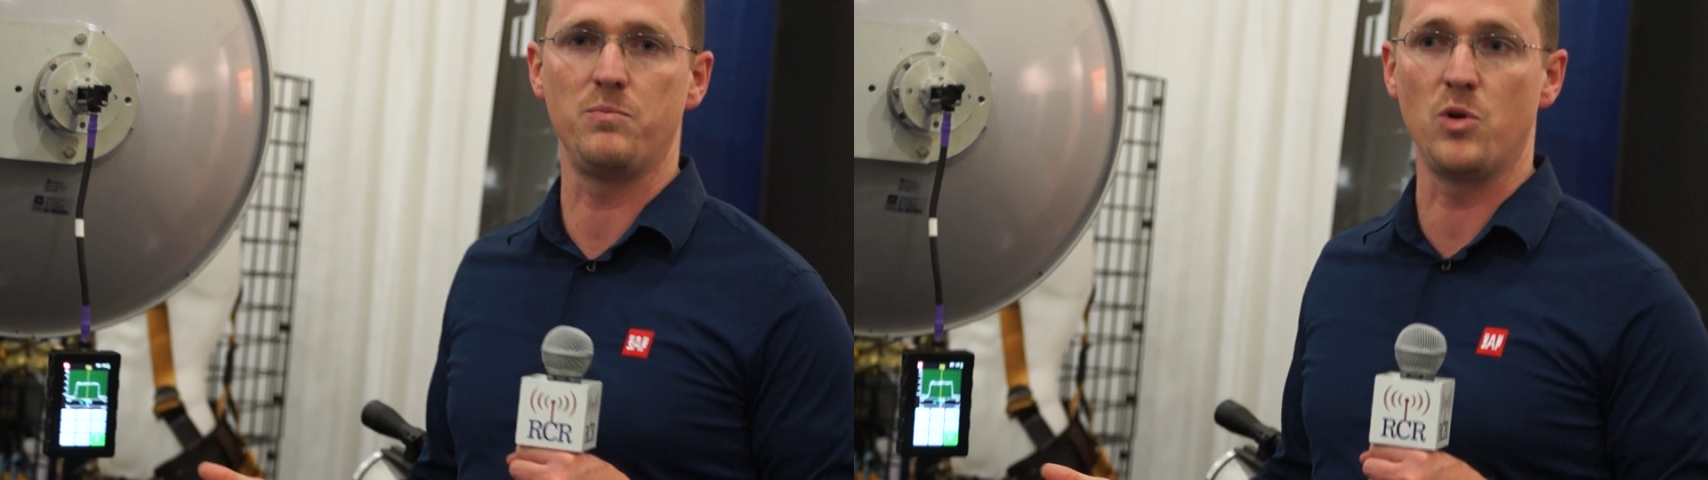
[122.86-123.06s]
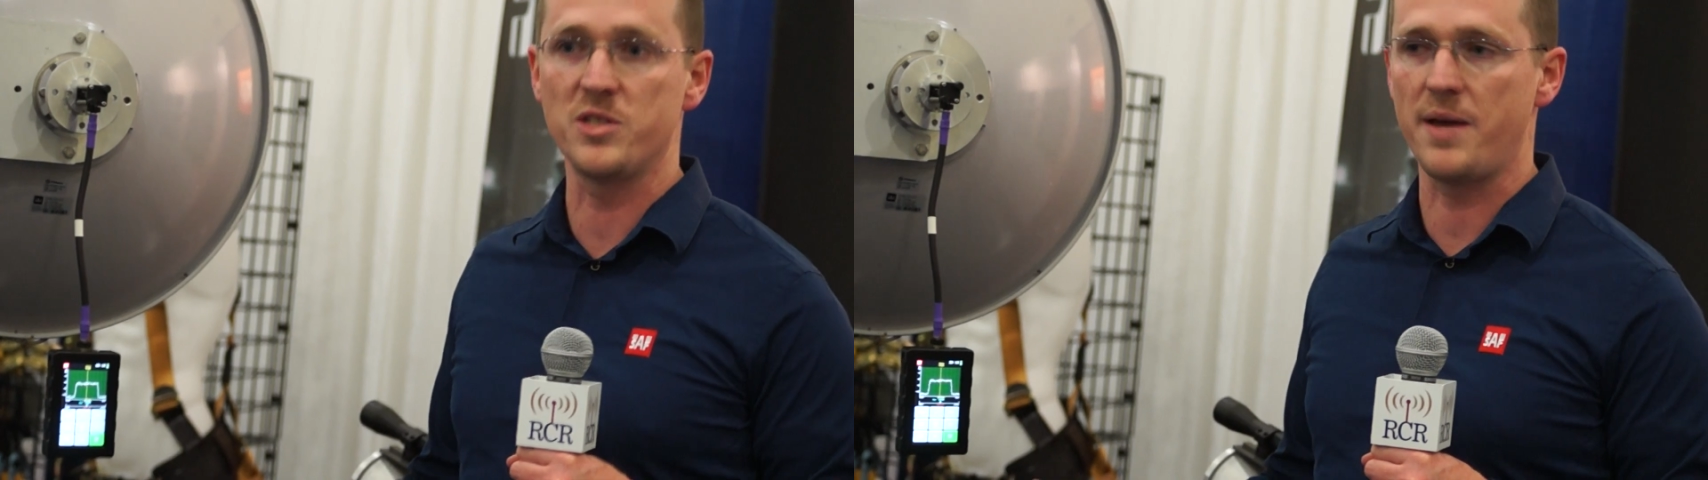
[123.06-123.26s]

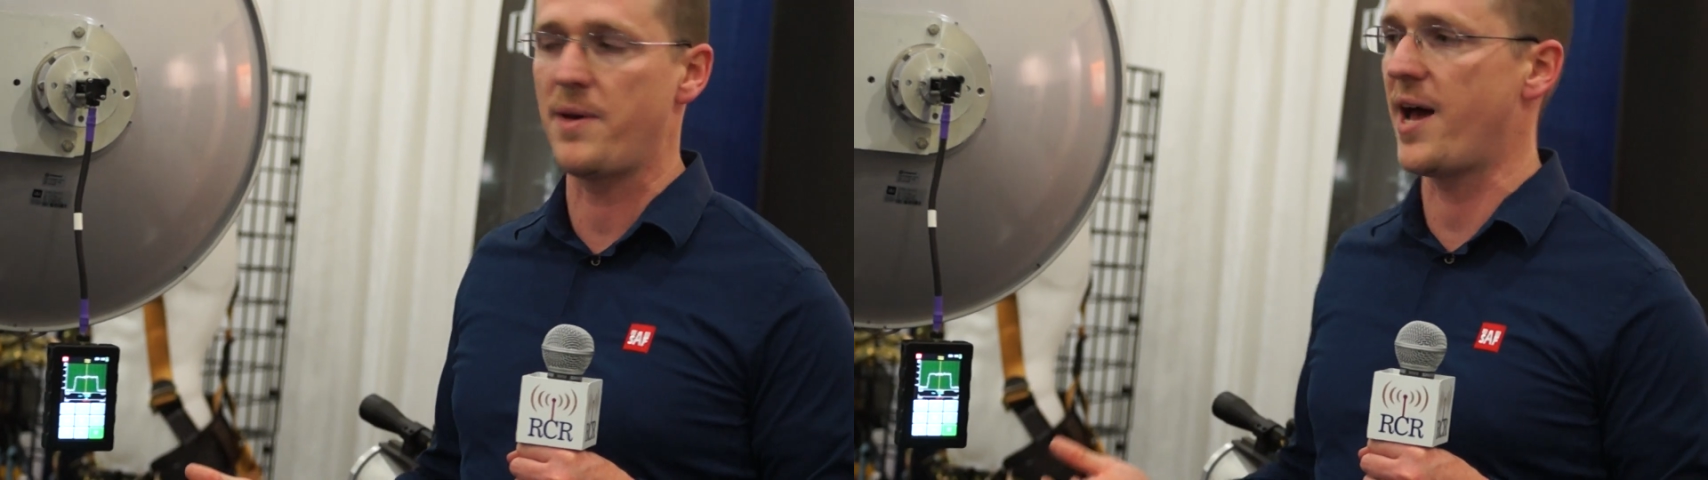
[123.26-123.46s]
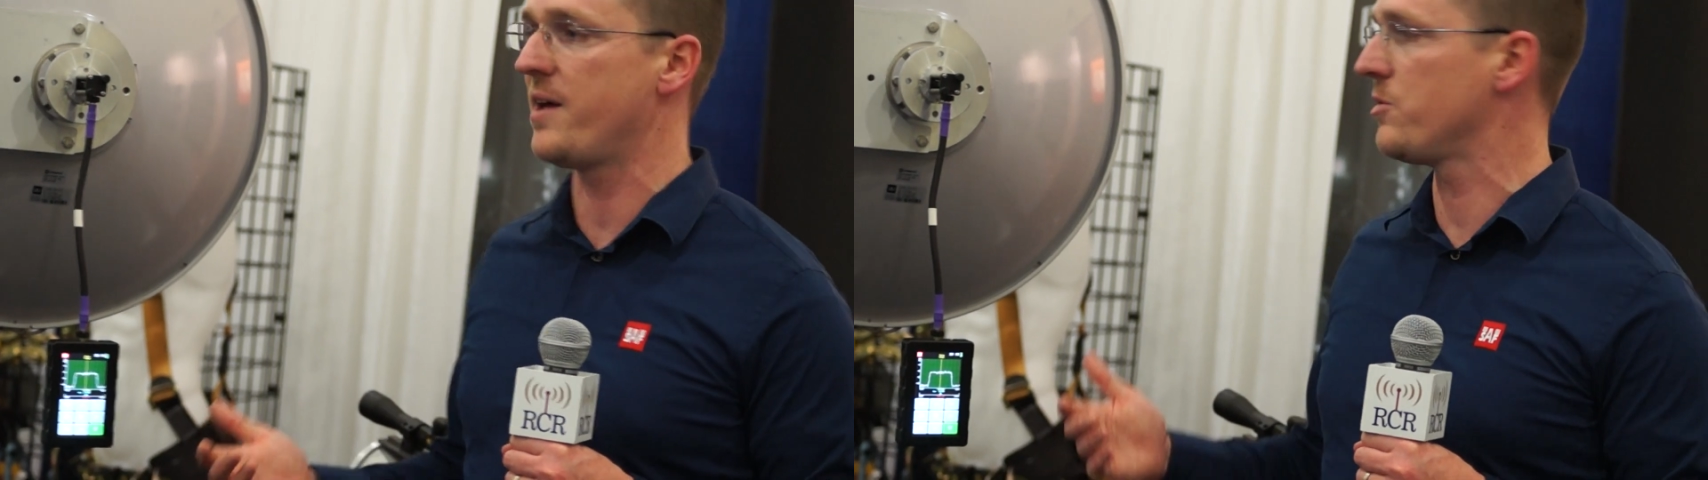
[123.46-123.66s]

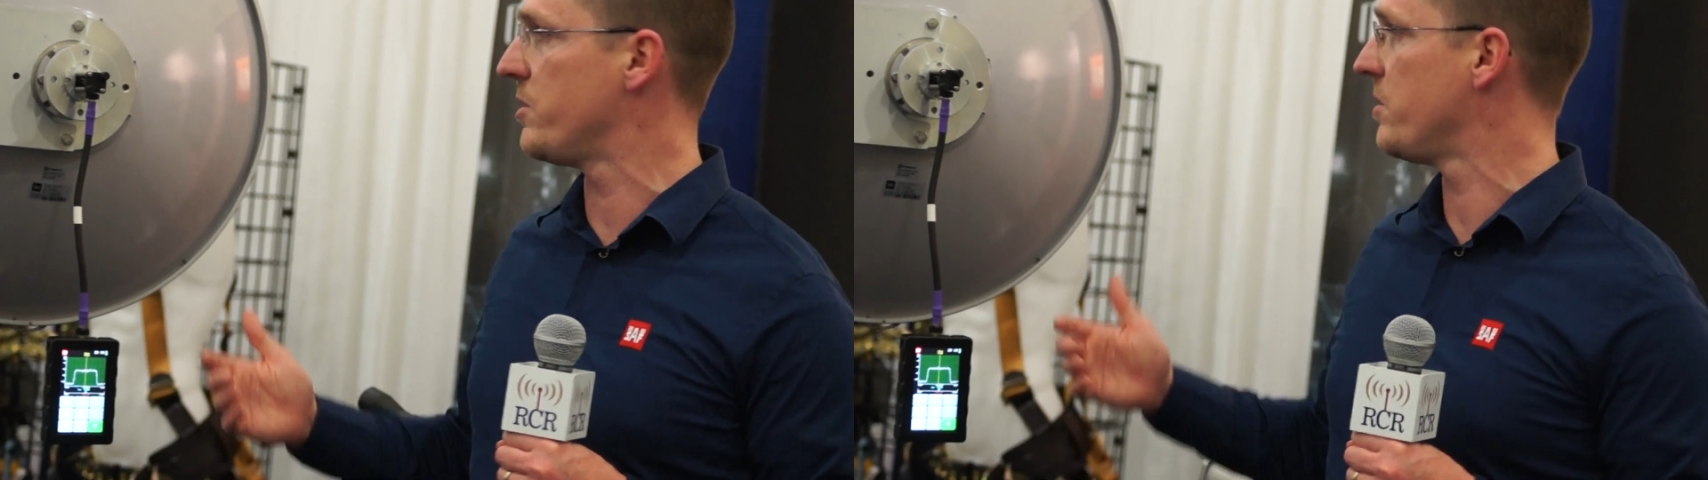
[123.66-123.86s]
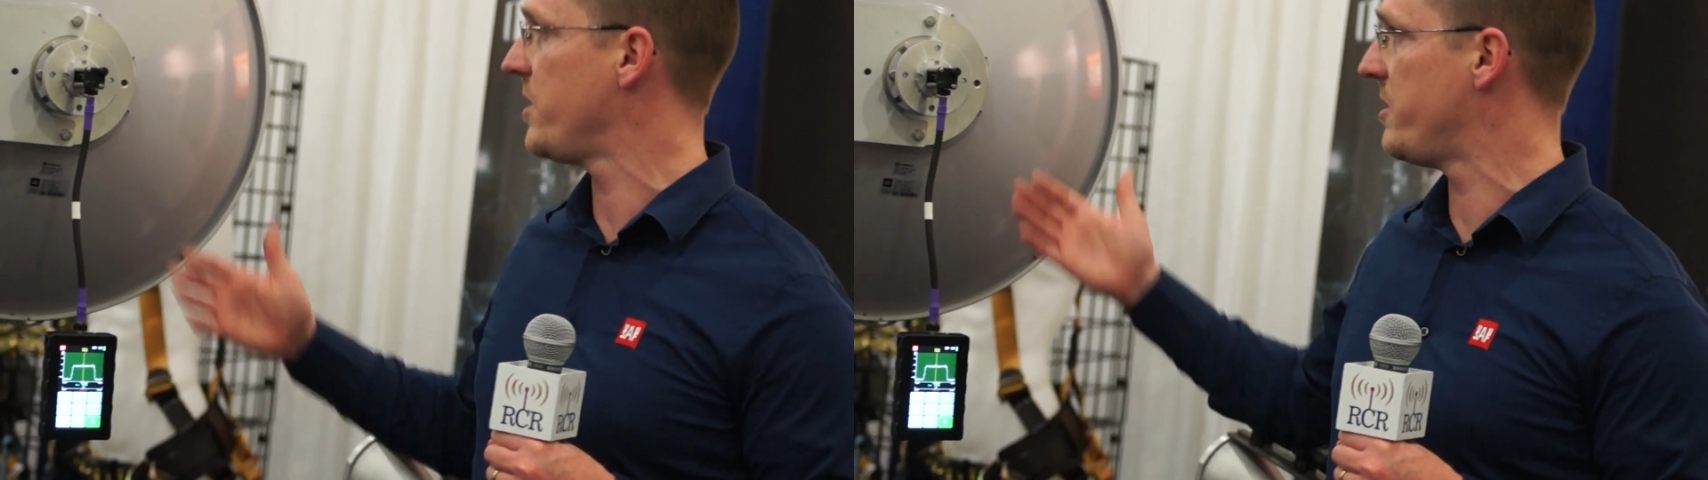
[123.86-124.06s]
multipath
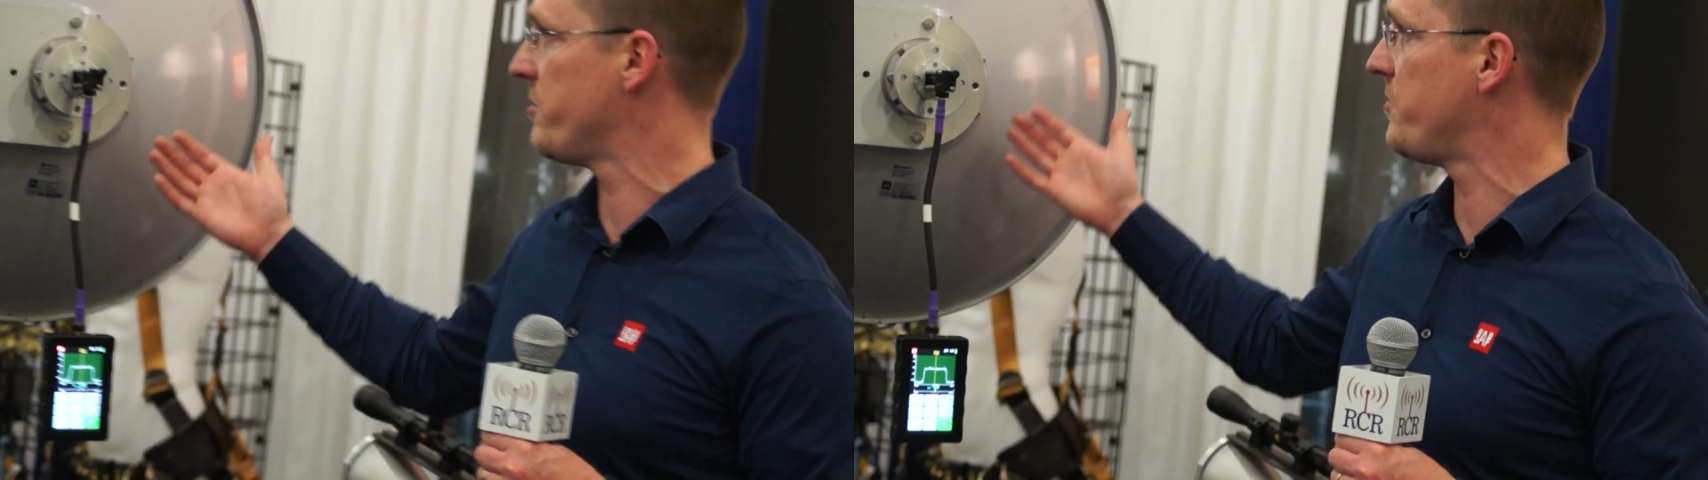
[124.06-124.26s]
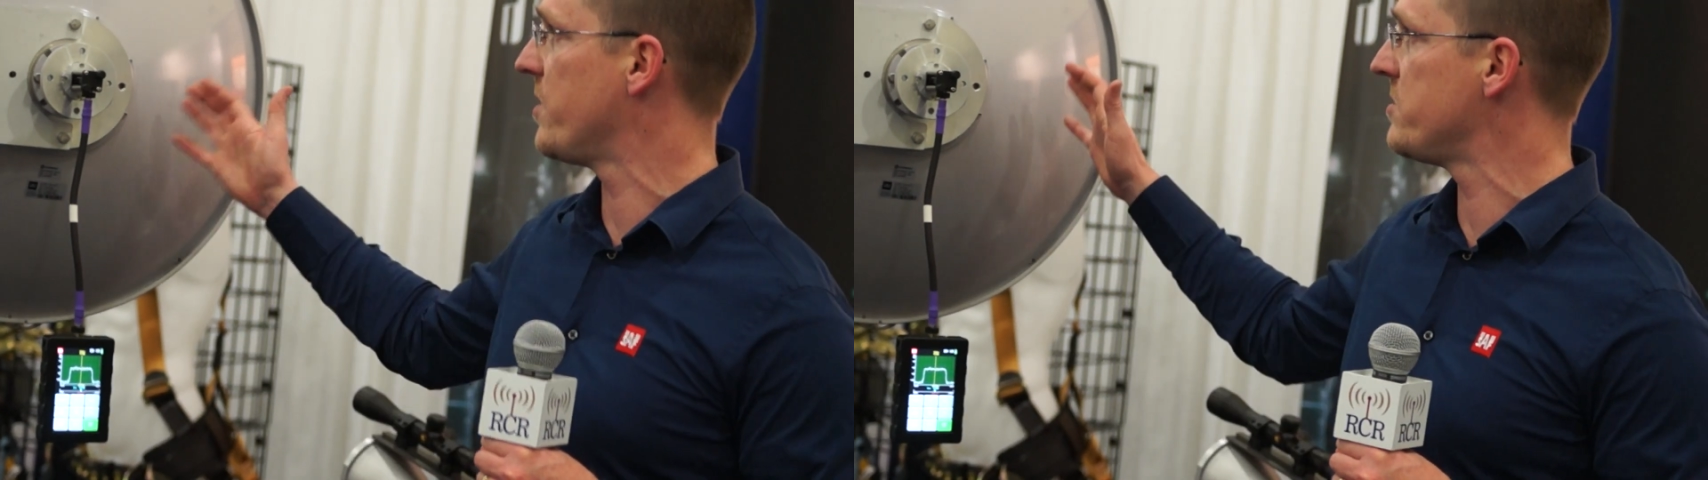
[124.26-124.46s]
or
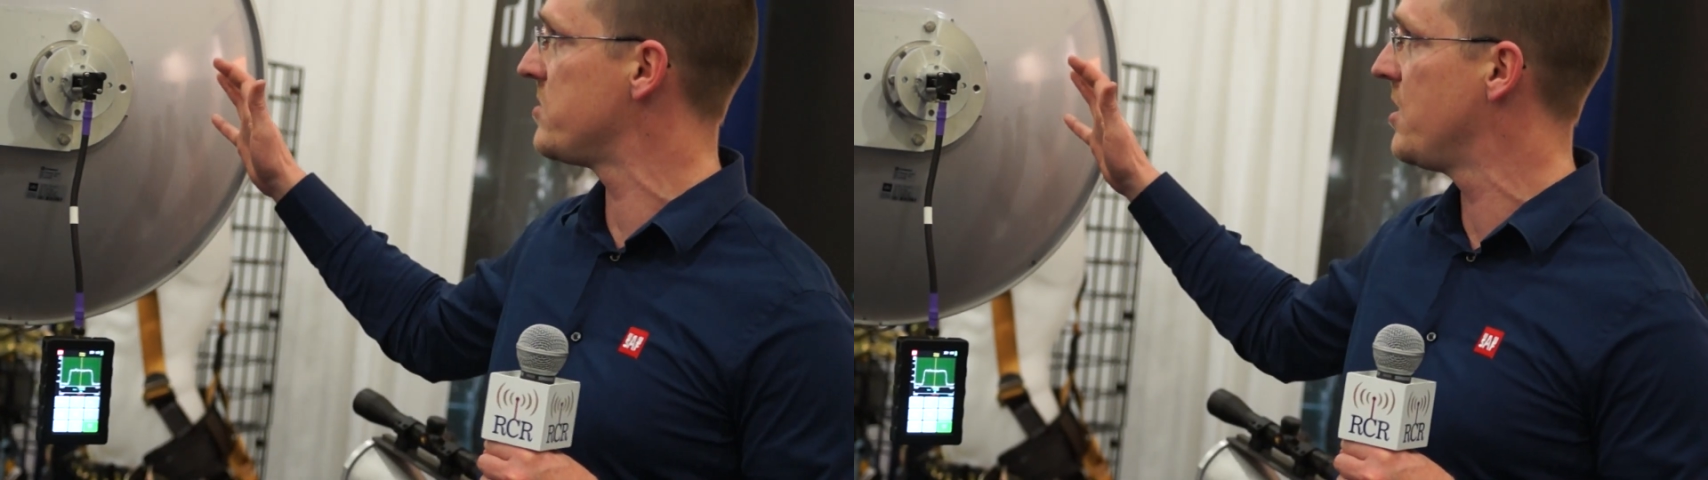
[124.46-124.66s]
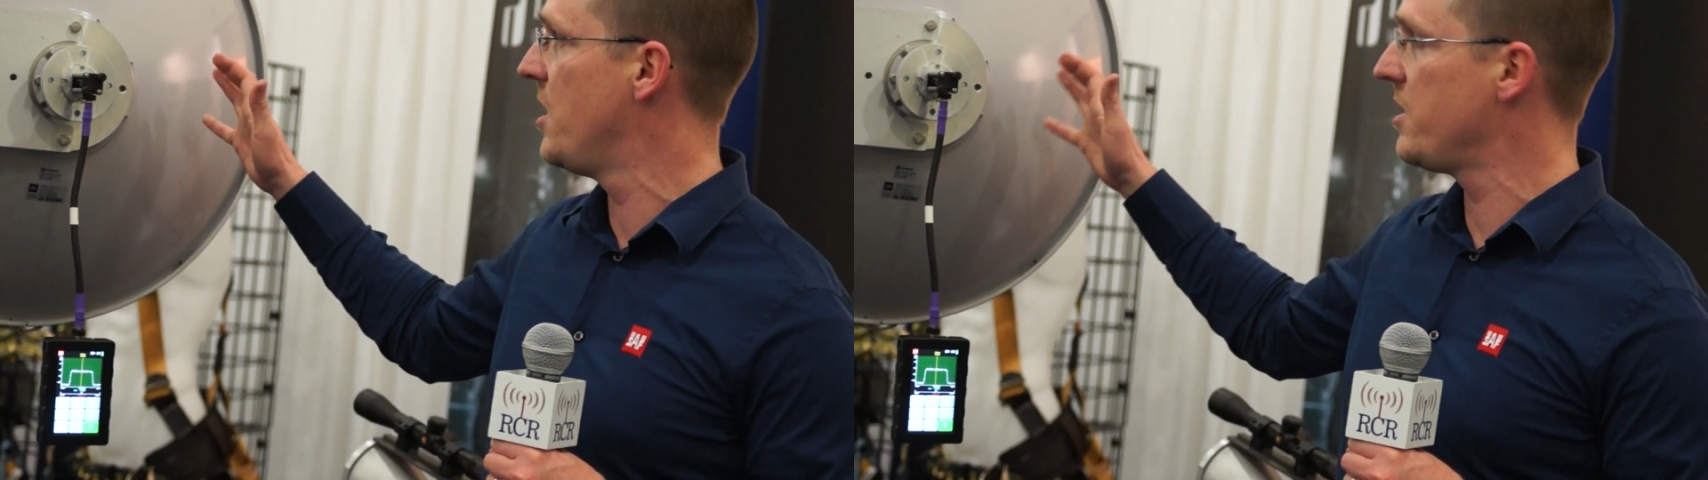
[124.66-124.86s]
interference.